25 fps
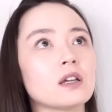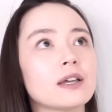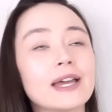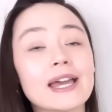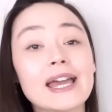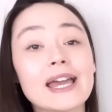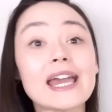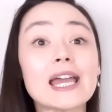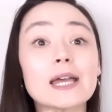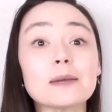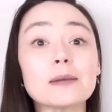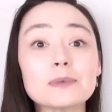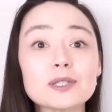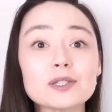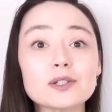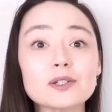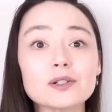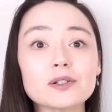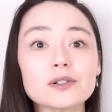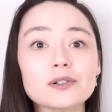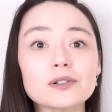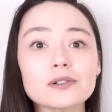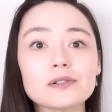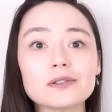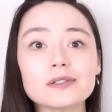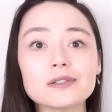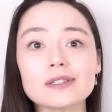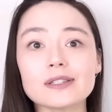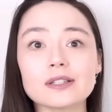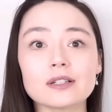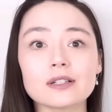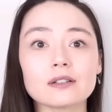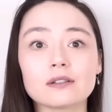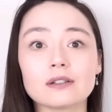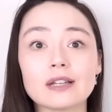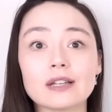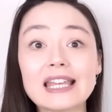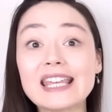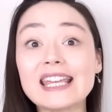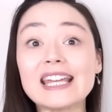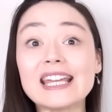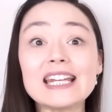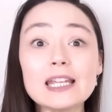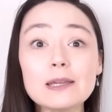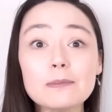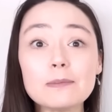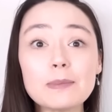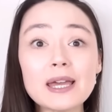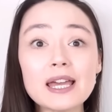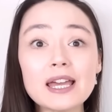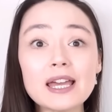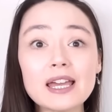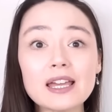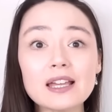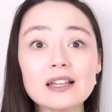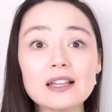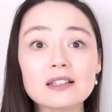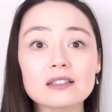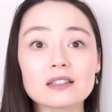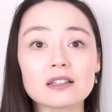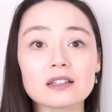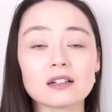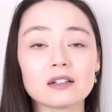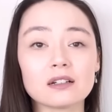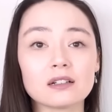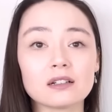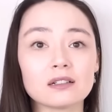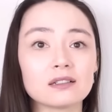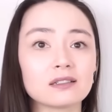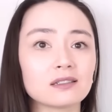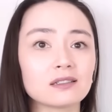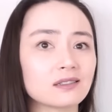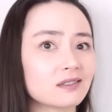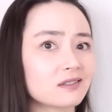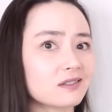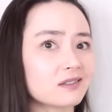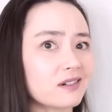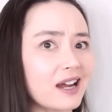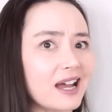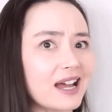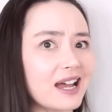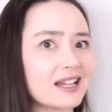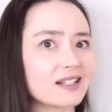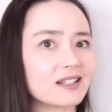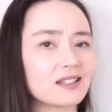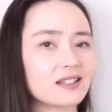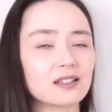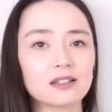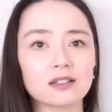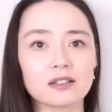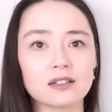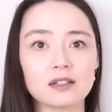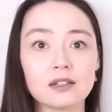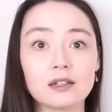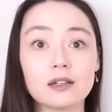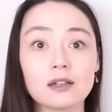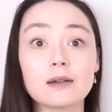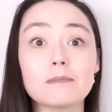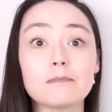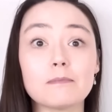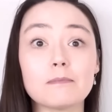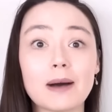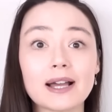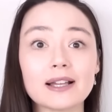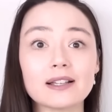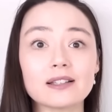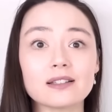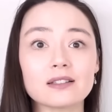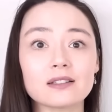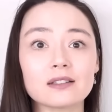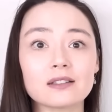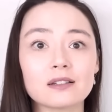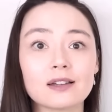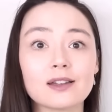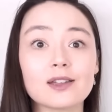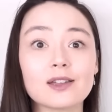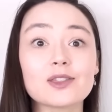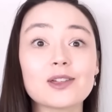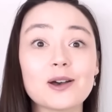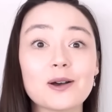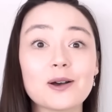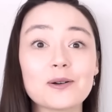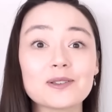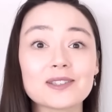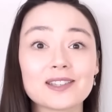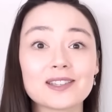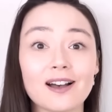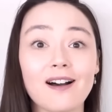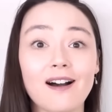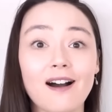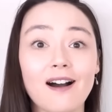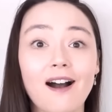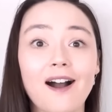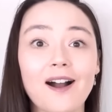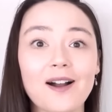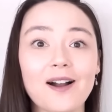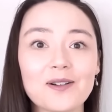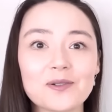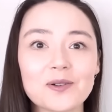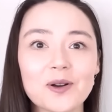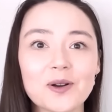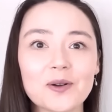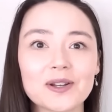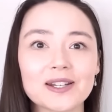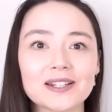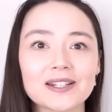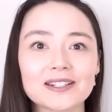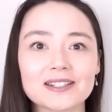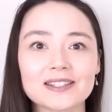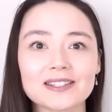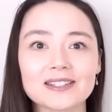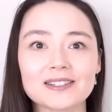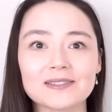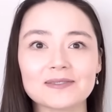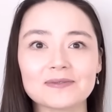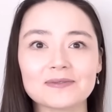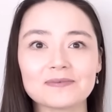Hamsters, guinea pigs, rats, mice, those are rodents.